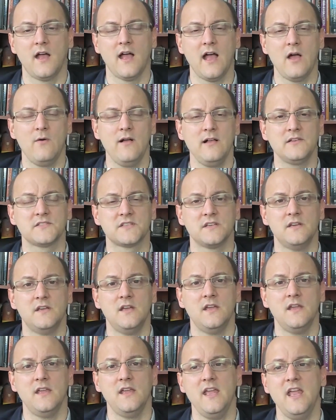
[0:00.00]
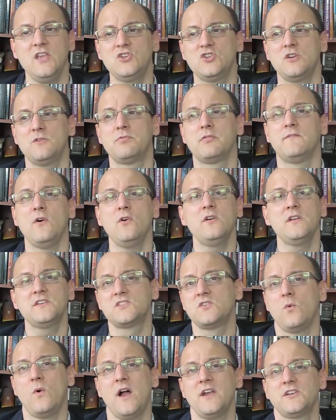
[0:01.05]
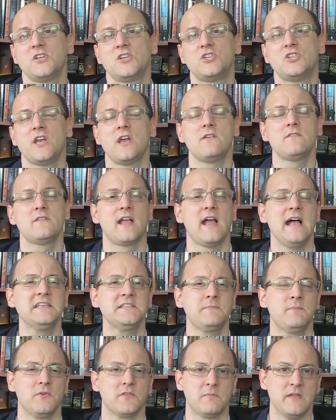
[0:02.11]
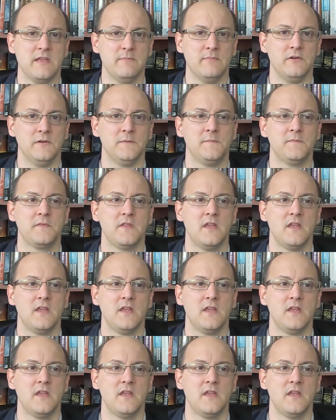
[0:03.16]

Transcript: How else? It should provoke us to want to share the gospel with people.